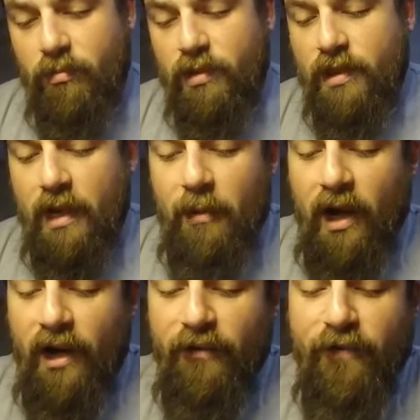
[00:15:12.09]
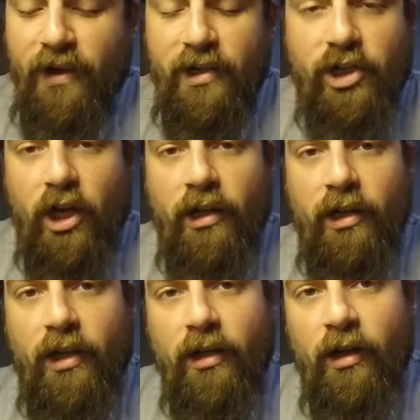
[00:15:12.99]
same kind of finish
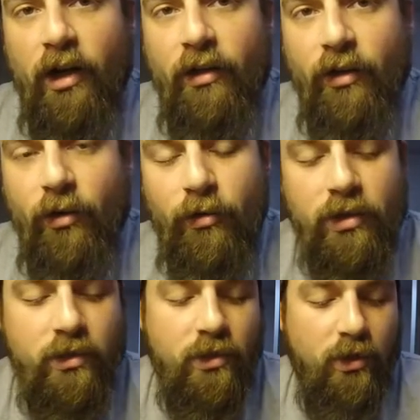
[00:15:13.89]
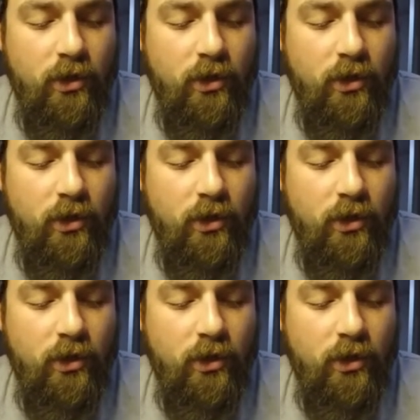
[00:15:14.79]
on those.